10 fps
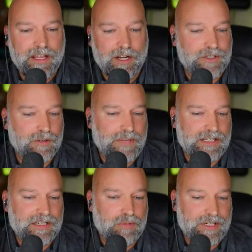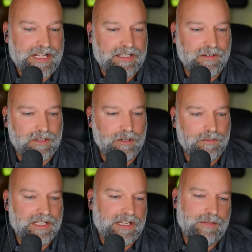and also make some protective
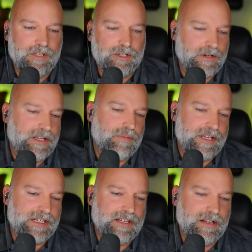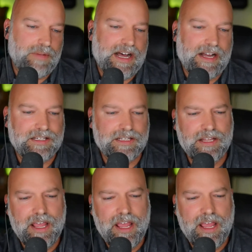tubes to keep the tree in place in the box.